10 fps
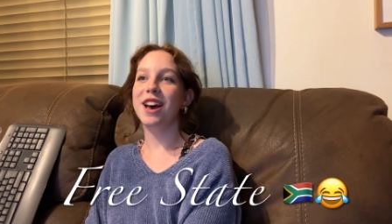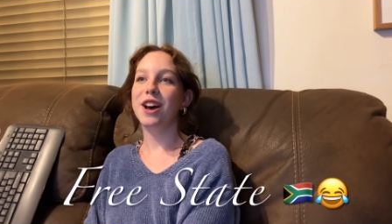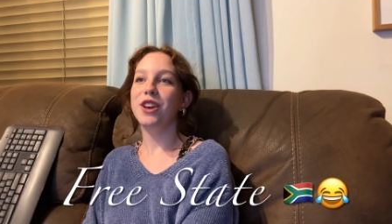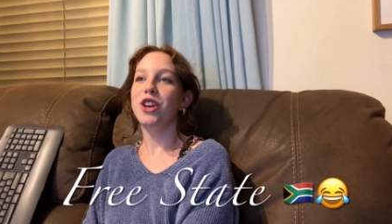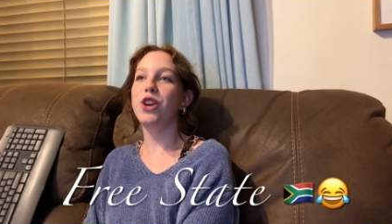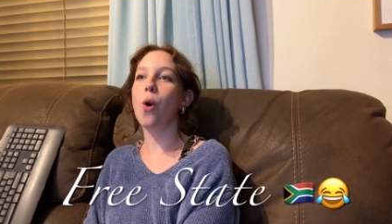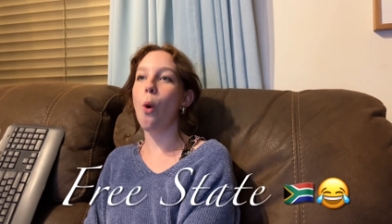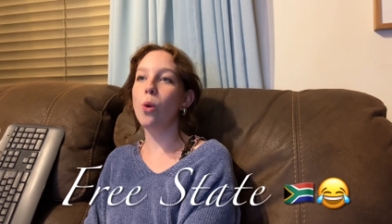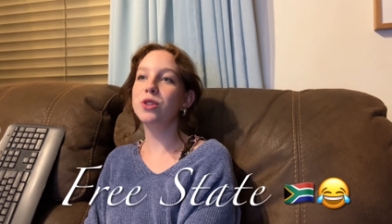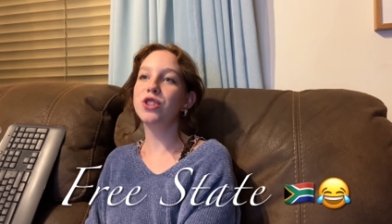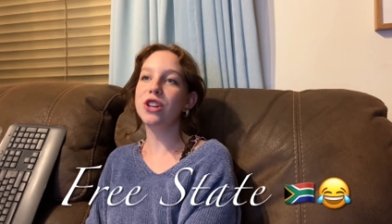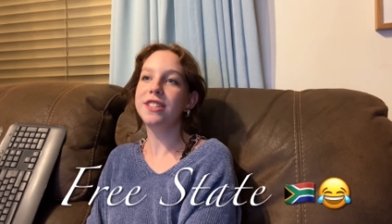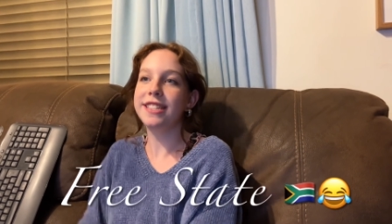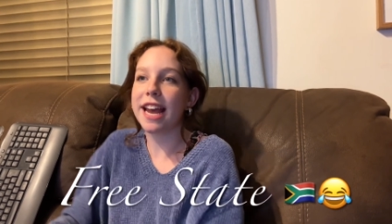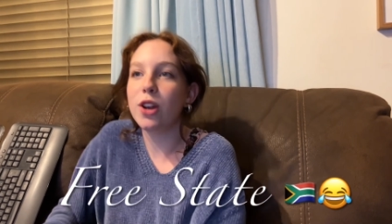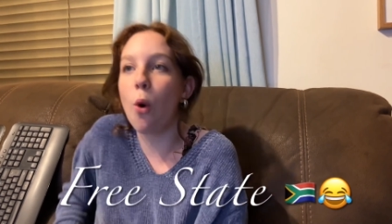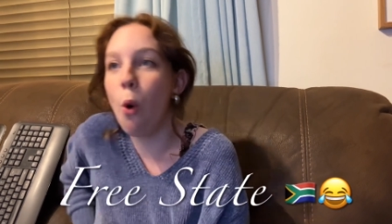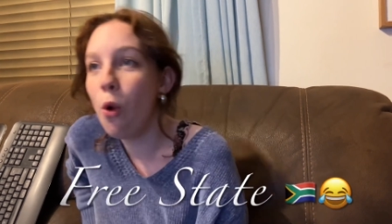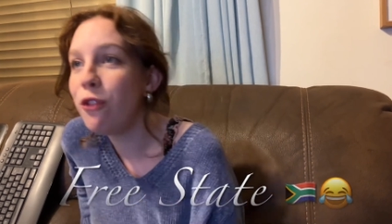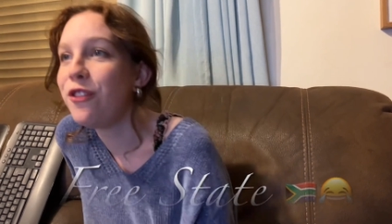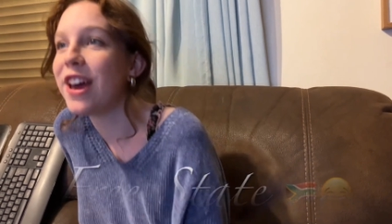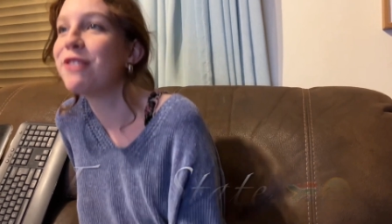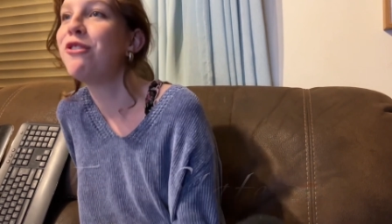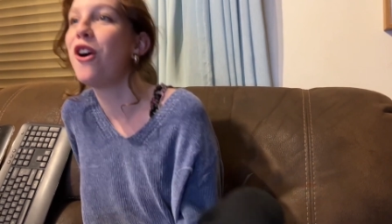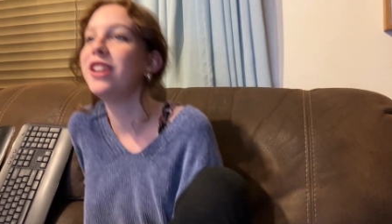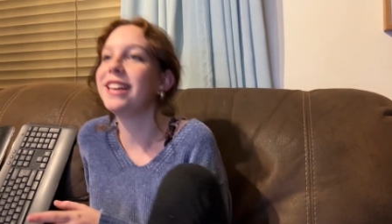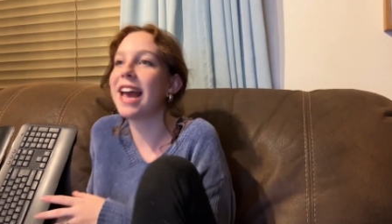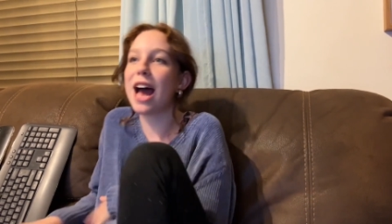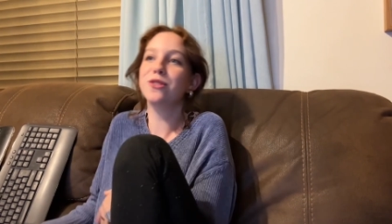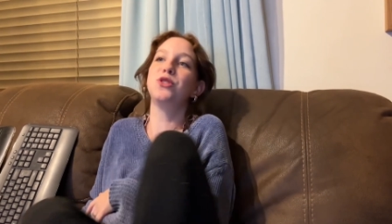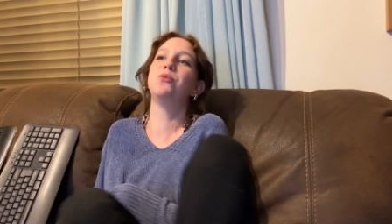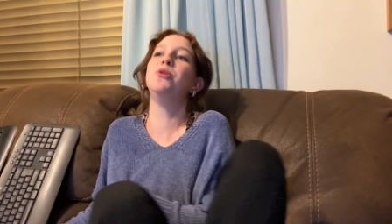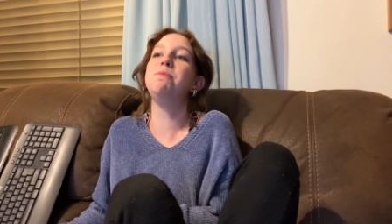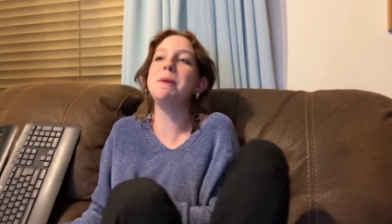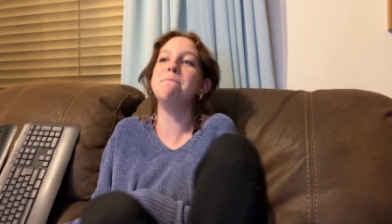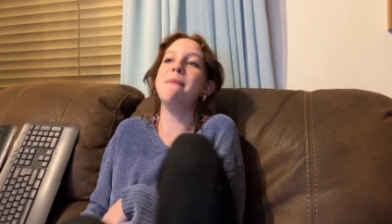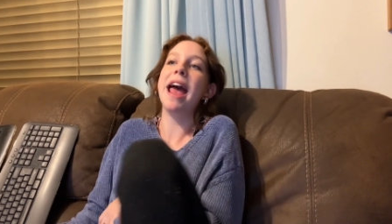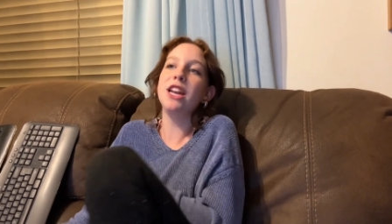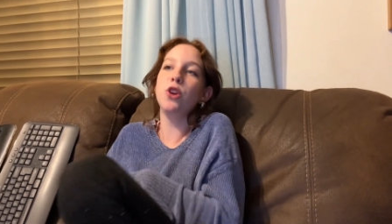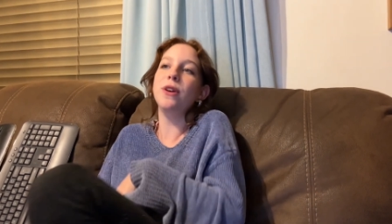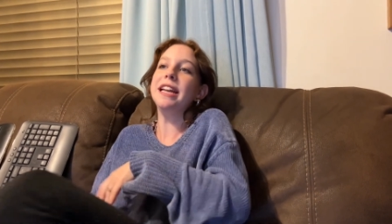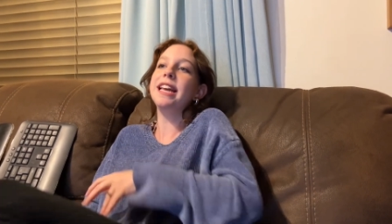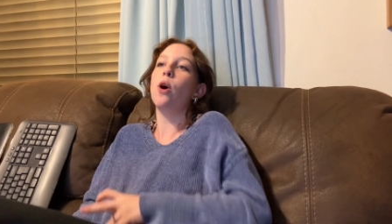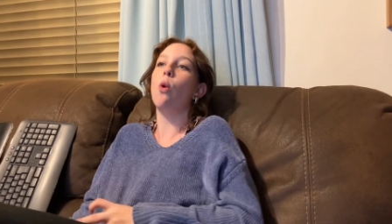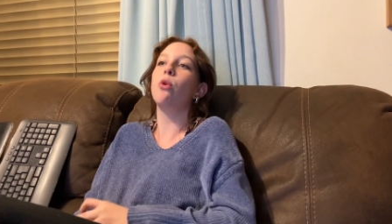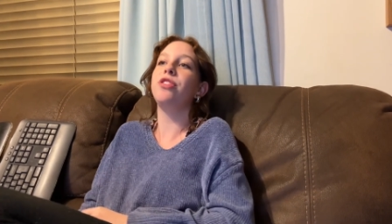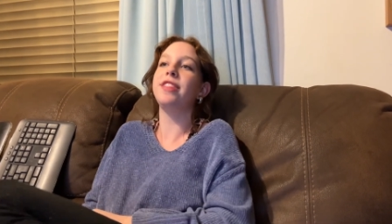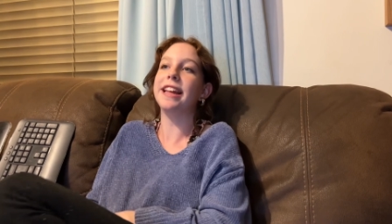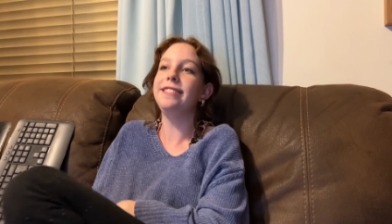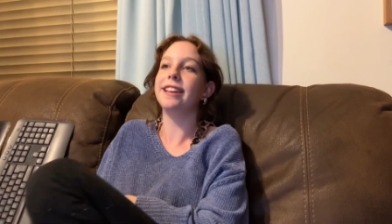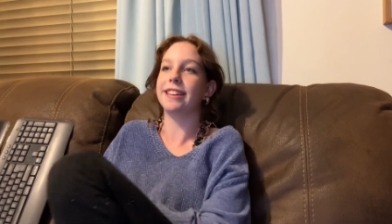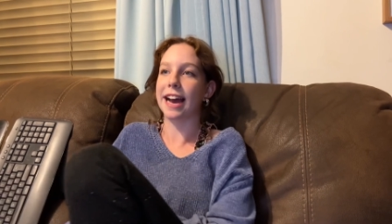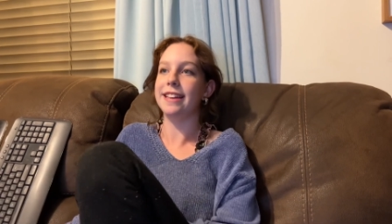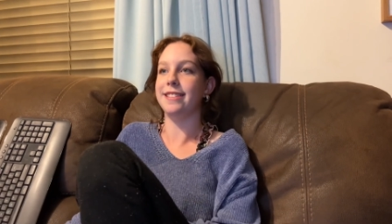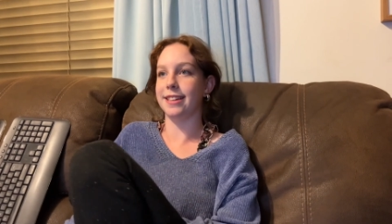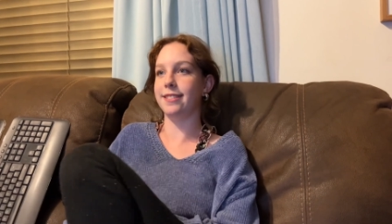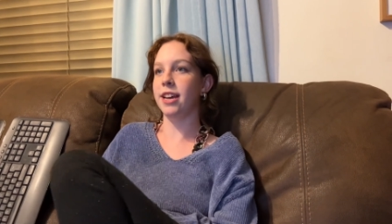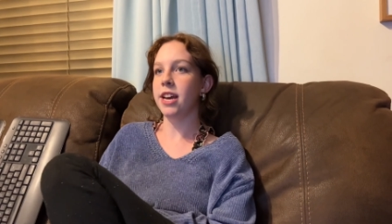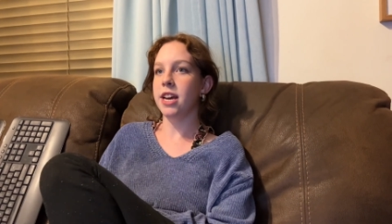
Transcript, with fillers: He also said all verified accounts would be manually authenticated.